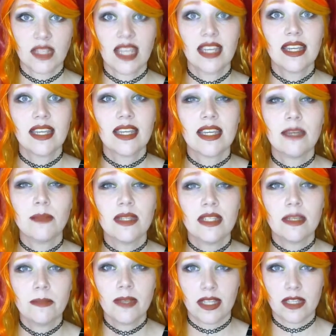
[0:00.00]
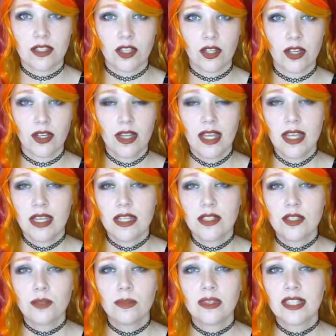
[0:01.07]
He manipulates her into
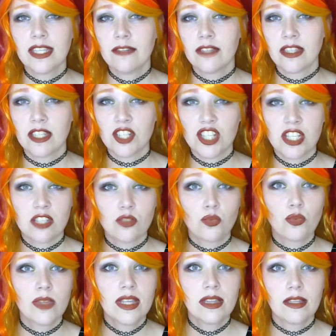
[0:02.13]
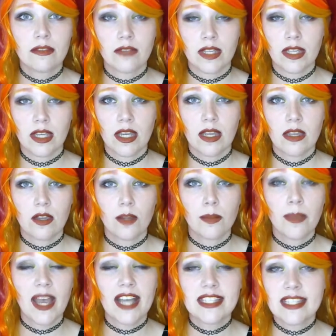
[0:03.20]
believing that she is reliving her
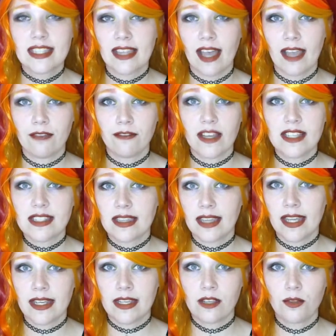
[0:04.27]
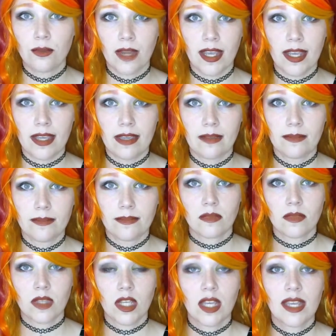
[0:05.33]
past life as Lady Grey.
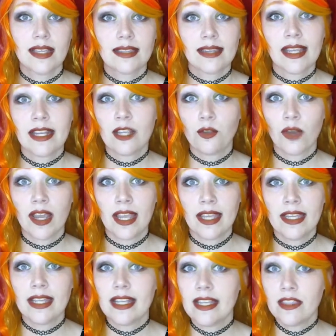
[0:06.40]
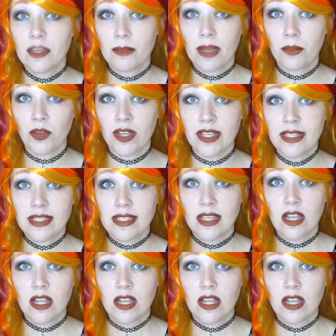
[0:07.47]
Lady Grey, in the memories,